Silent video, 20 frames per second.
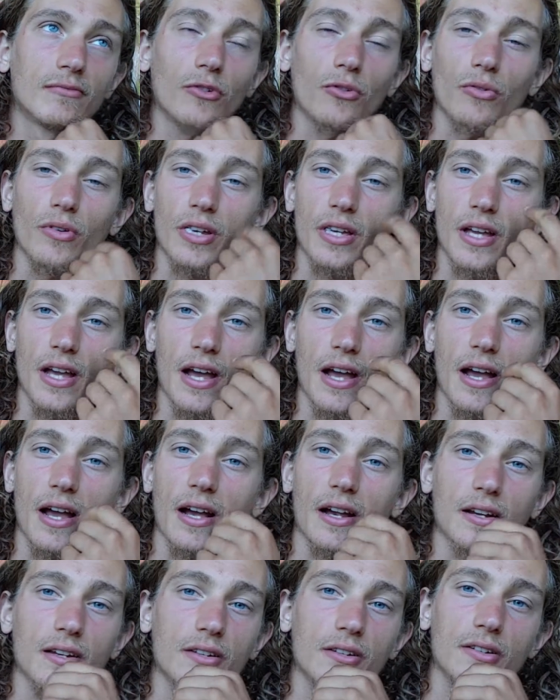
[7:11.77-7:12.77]

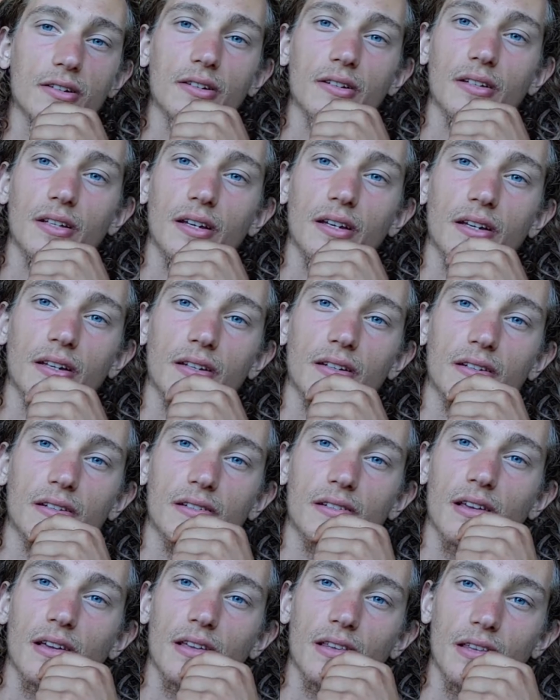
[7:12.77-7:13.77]
react or they
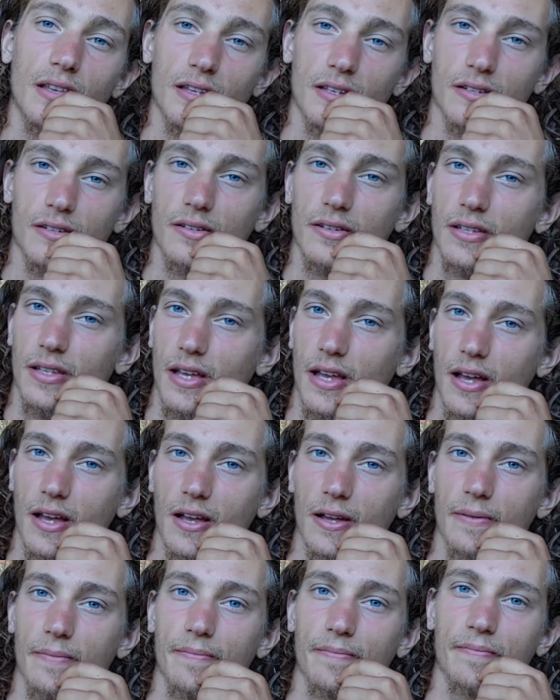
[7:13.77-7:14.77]
say this or
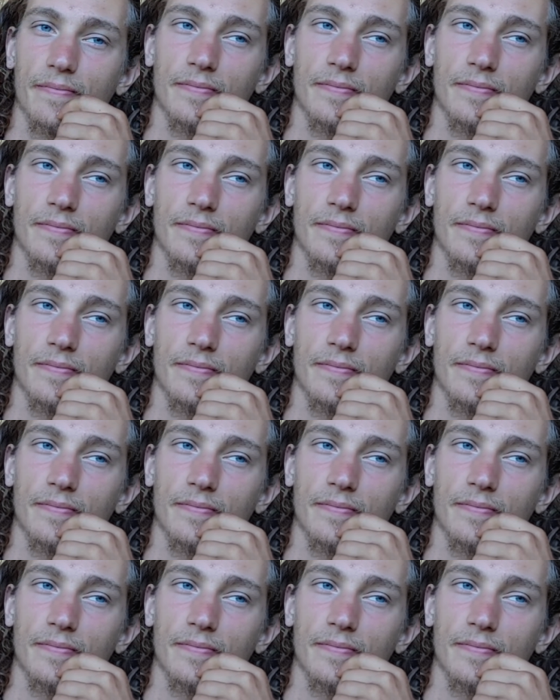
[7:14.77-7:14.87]
that,